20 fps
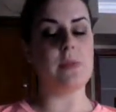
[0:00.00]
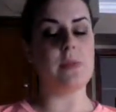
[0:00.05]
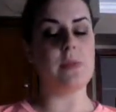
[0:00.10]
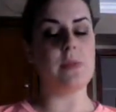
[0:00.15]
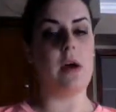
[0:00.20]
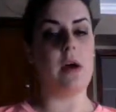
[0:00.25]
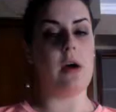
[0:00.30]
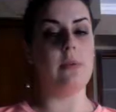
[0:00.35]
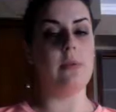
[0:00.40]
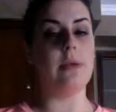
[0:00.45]

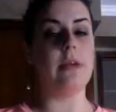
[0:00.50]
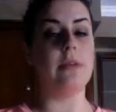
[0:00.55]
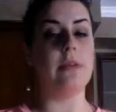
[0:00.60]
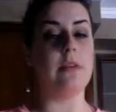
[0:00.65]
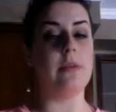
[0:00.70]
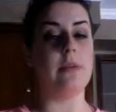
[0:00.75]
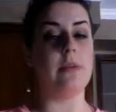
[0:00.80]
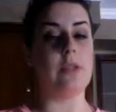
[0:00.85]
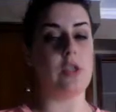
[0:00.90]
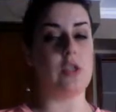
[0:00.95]
probably a little
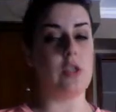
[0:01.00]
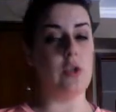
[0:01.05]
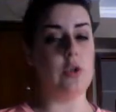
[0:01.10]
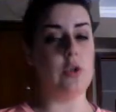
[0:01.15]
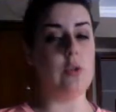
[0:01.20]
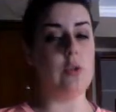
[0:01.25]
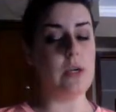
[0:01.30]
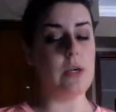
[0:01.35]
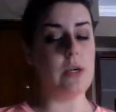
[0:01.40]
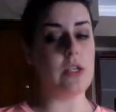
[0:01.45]
bit too
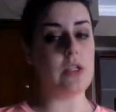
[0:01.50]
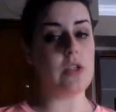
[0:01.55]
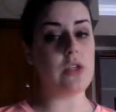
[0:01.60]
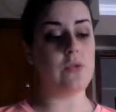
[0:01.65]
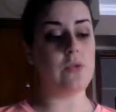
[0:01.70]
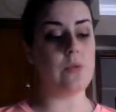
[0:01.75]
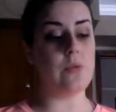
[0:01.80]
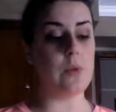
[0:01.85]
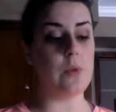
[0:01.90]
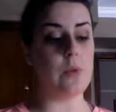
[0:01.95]
much
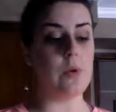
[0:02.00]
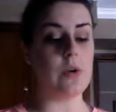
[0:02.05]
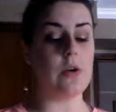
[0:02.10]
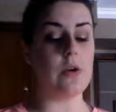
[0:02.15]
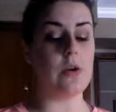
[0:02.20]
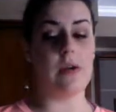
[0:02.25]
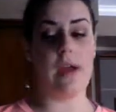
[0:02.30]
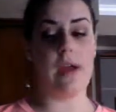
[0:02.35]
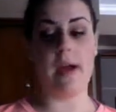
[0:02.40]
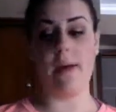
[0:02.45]

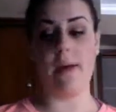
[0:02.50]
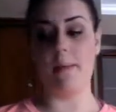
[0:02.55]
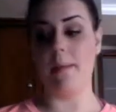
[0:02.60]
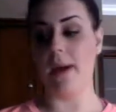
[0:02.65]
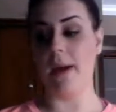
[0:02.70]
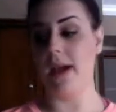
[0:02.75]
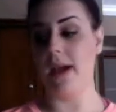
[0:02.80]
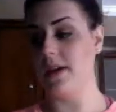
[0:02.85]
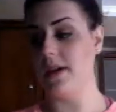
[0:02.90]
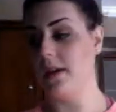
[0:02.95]
for
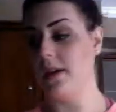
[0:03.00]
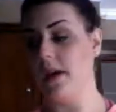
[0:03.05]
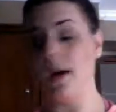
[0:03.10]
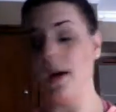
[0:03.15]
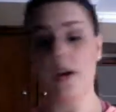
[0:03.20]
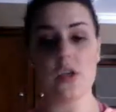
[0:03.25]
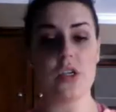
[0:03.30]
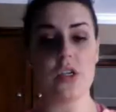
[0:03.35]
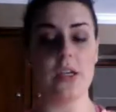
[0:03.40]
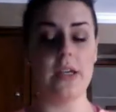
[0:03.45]
my
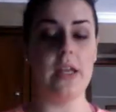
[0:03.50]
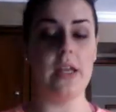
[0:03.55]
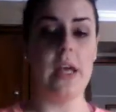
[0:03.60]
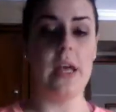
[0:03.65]
concoction.